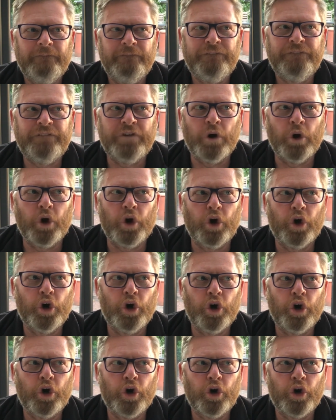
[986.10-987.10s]

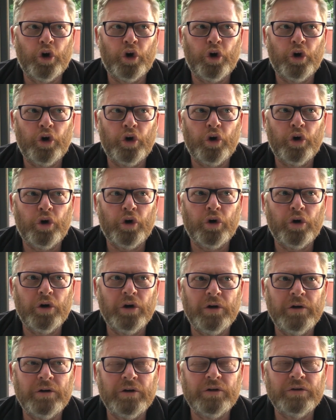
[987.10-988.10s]
for
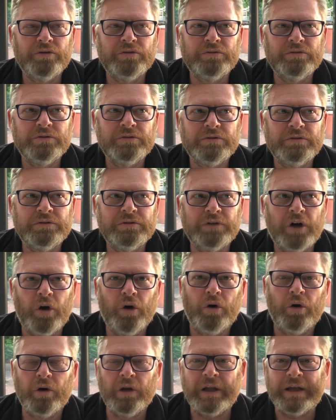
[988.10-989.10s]

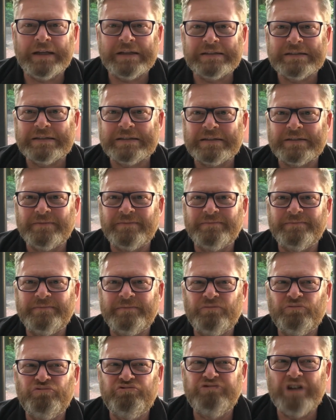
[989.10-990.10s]
all its
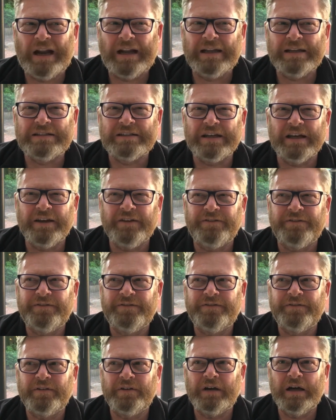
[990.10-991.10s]

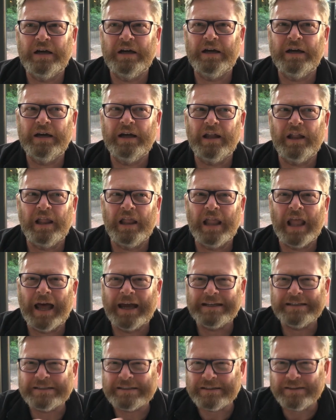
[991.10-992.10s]
relative
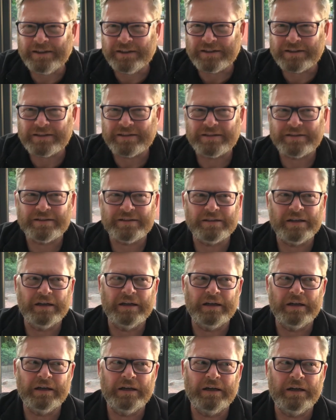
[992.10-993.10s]
lightness,
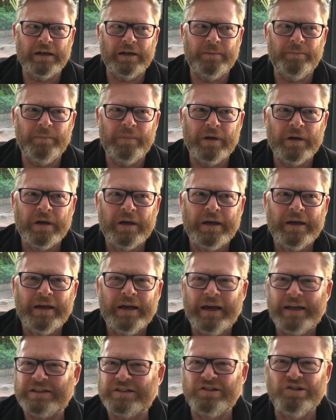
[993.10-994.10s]

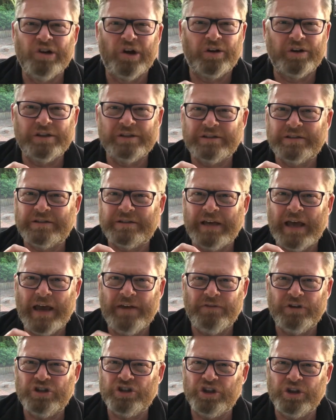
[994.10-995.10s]
it's not as
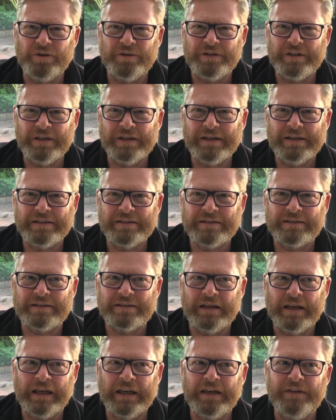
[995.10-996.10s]
heavy duty
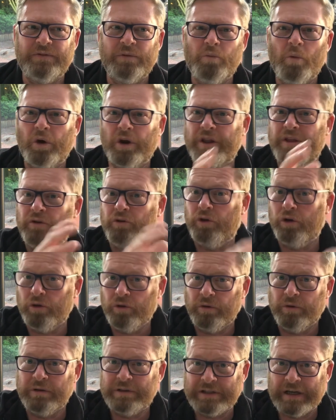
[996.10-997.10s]
as even one of their
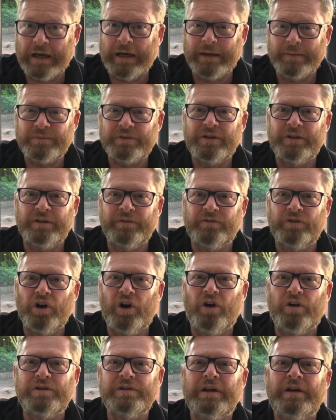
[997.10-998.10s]
own tarps that they've
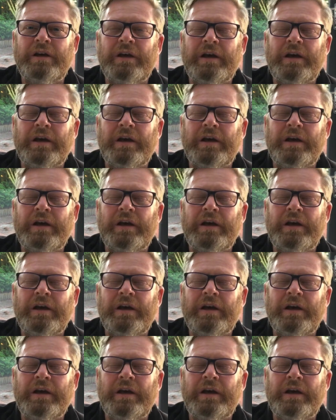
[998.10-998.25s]
got,